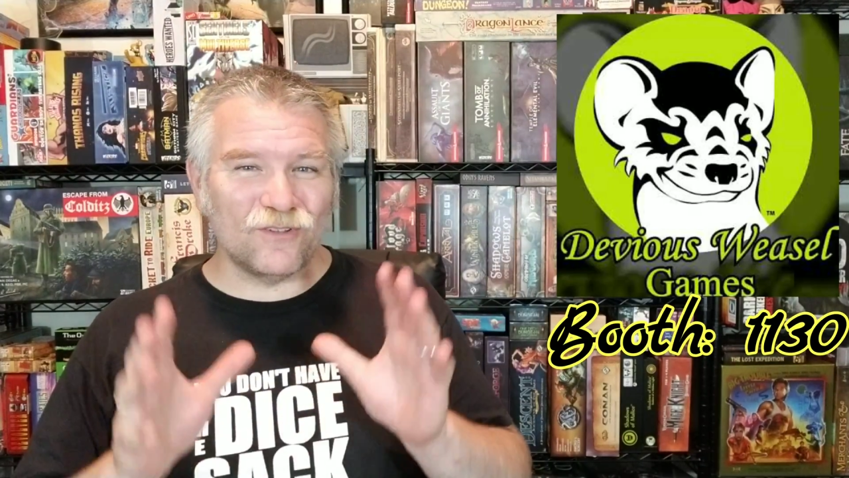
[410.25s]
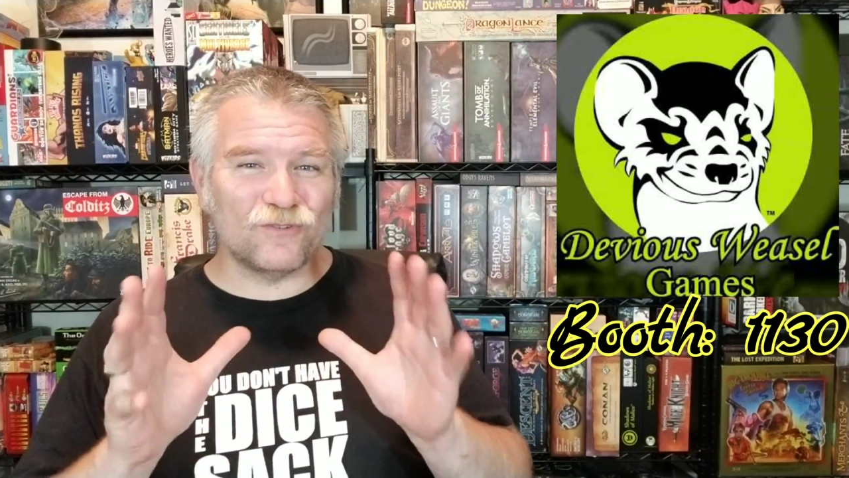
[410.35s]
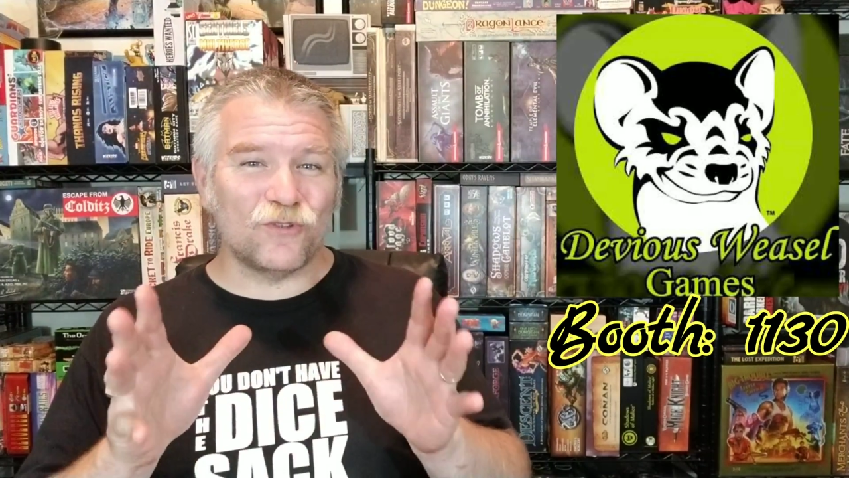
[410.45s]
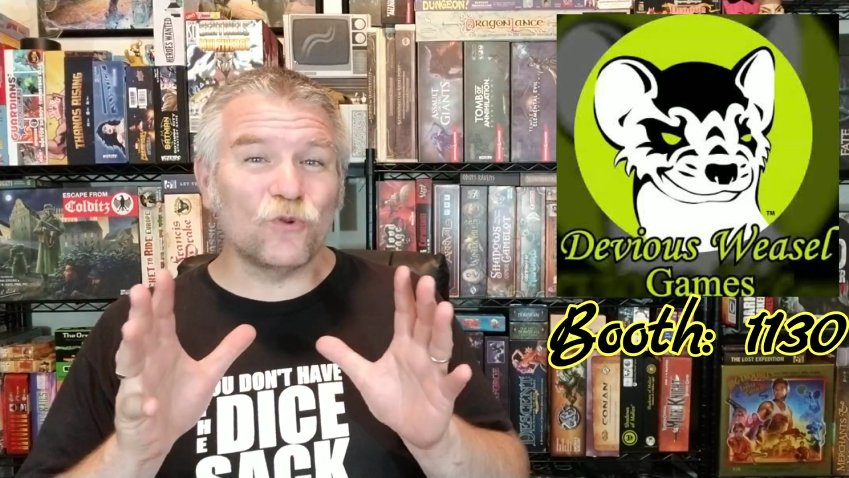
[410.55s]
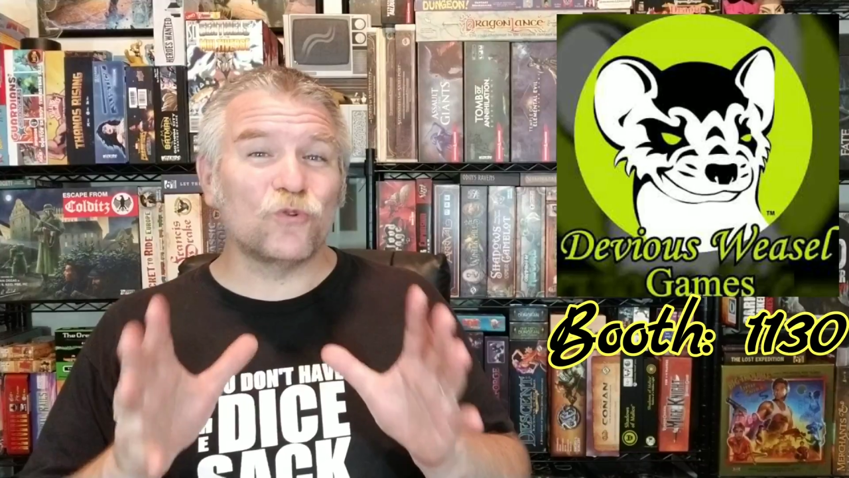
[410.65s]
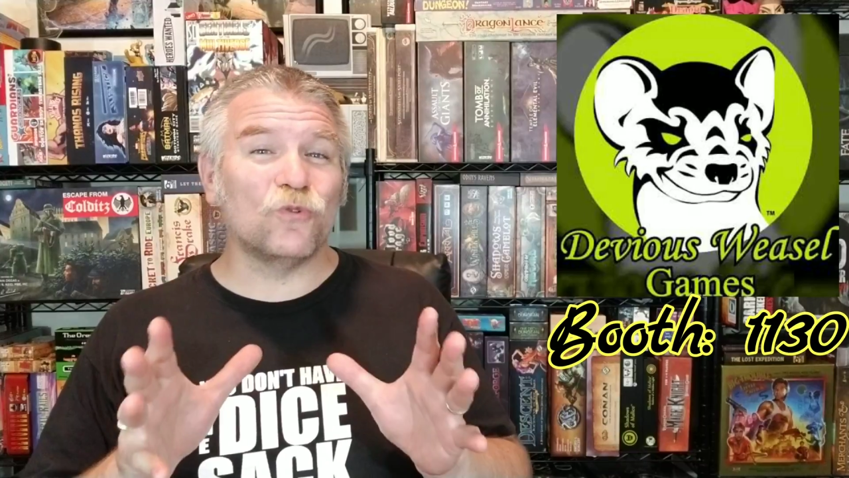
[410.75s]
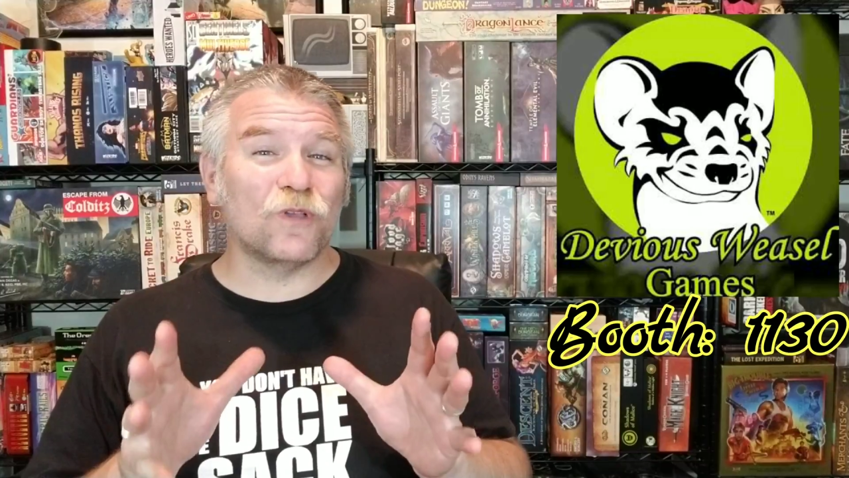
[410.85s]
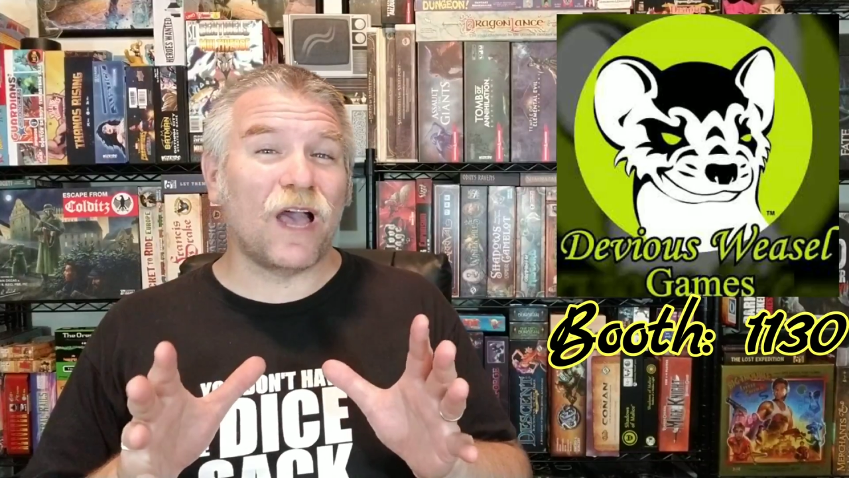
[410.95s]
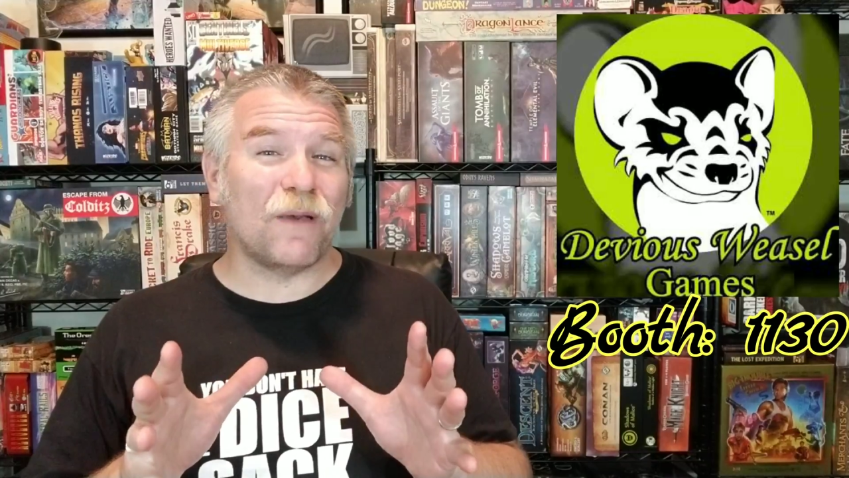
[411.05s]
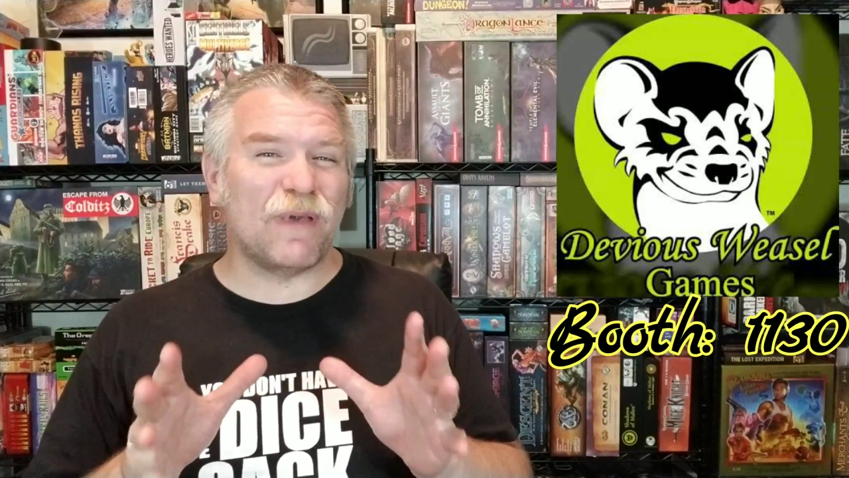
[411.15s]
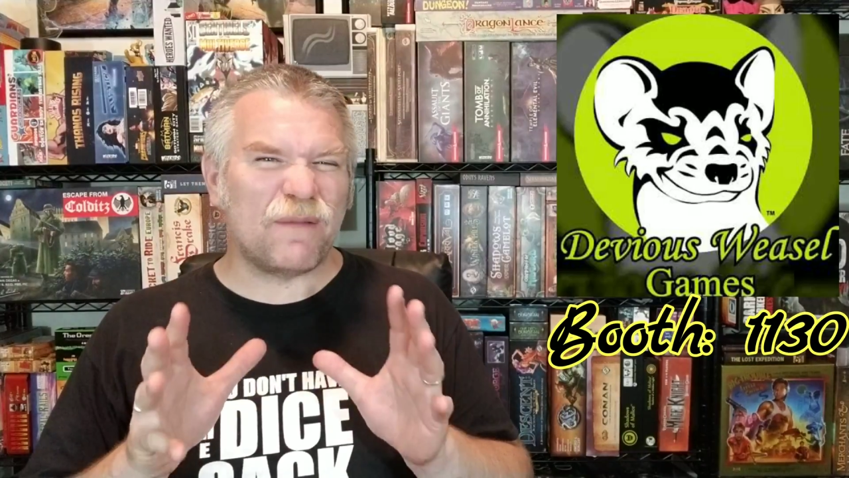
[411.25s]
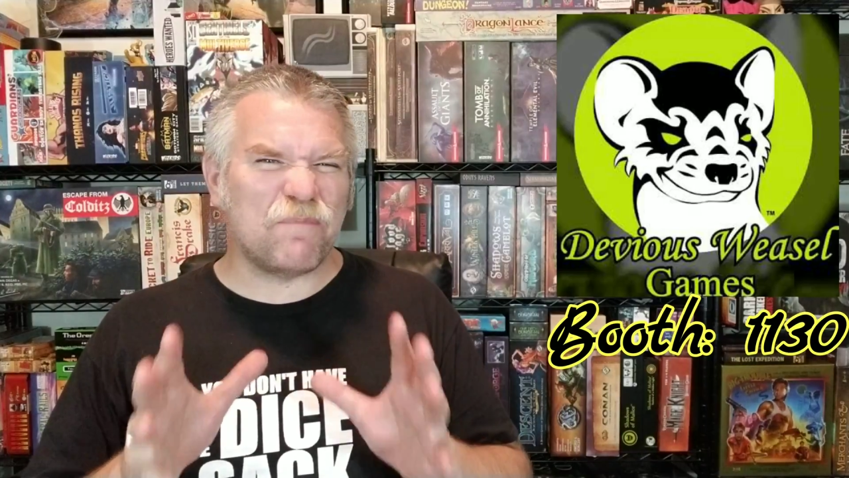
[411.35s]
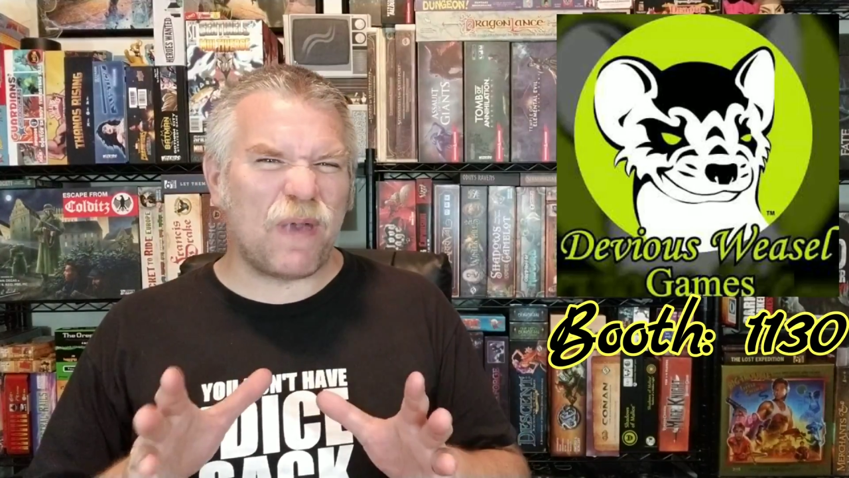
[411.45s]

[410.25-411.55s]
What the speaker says: no, social combat,